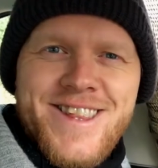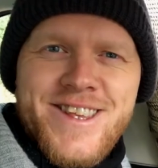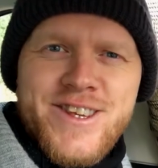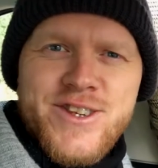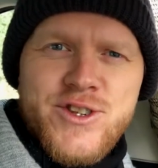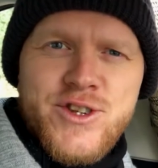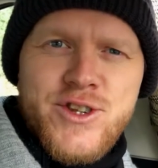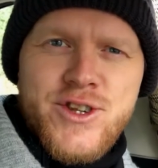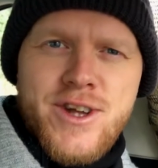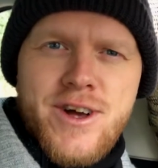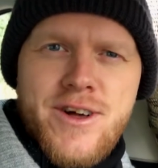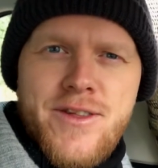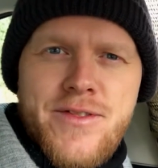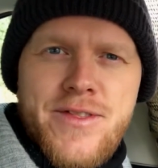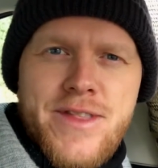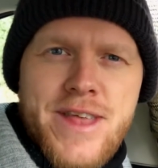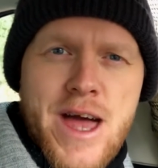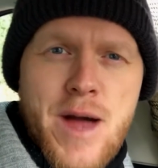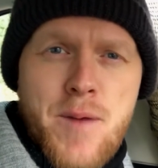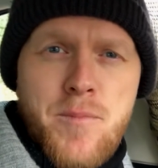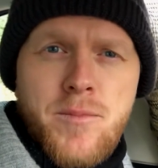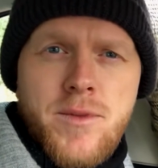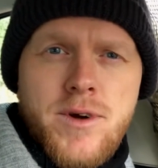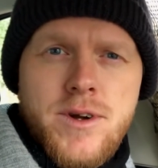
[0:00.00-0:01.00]
There's not
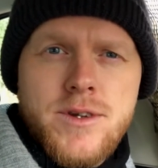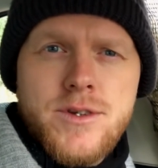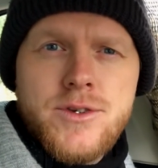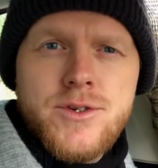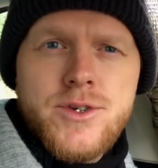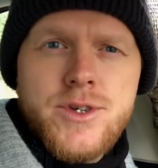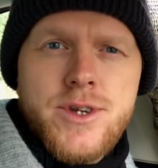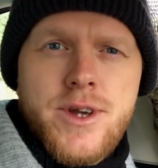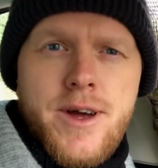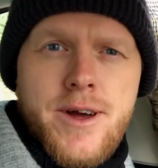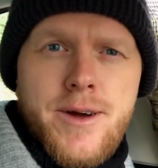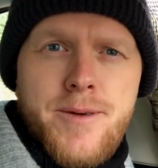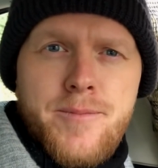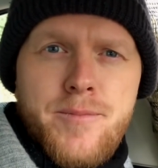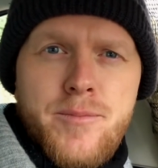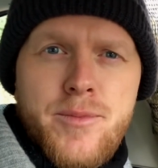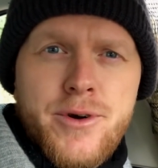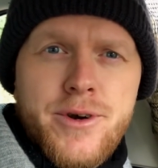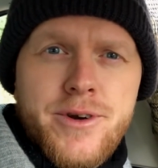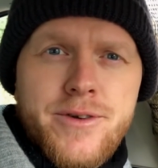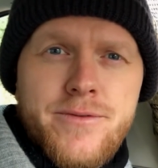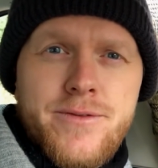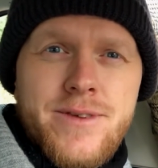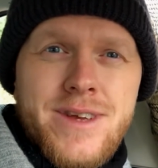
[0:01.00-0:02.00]
that much
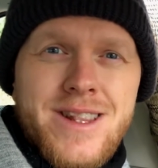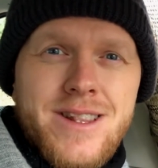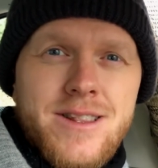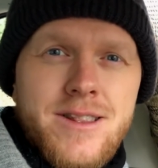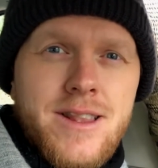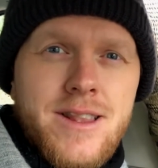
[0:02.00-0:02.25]
bird feed